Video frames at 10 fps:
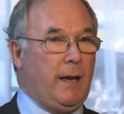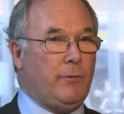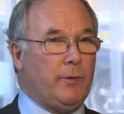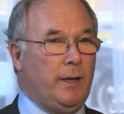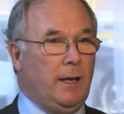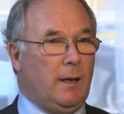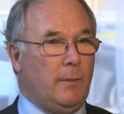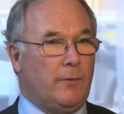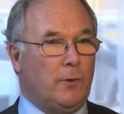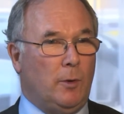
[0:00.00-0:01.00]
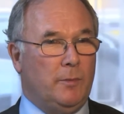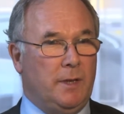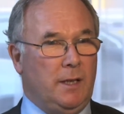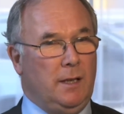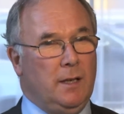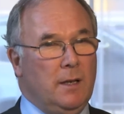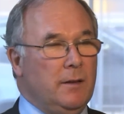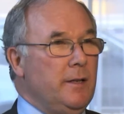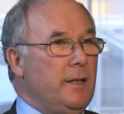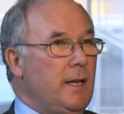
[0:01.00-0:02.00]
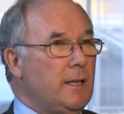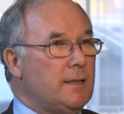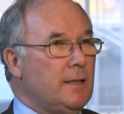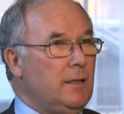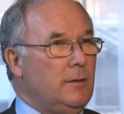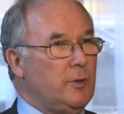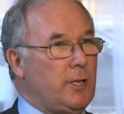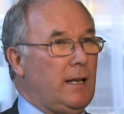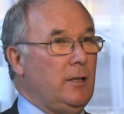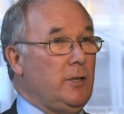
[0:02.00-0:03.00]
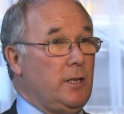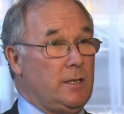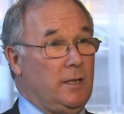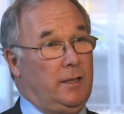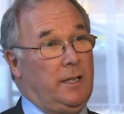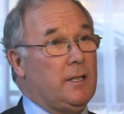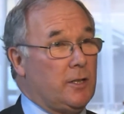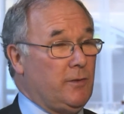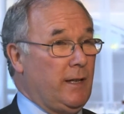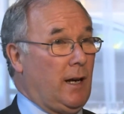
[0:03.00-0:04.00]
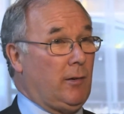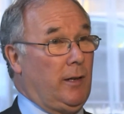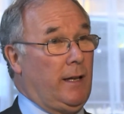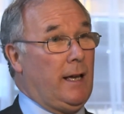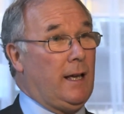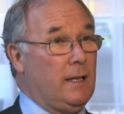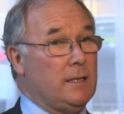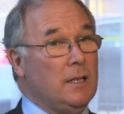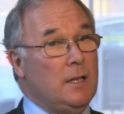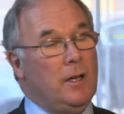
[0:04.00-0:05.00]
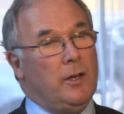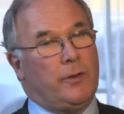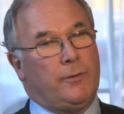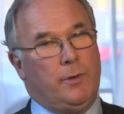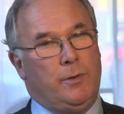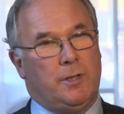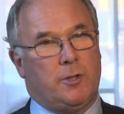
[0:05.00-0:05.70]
everything up from the near-term challenges that the industry currently has through to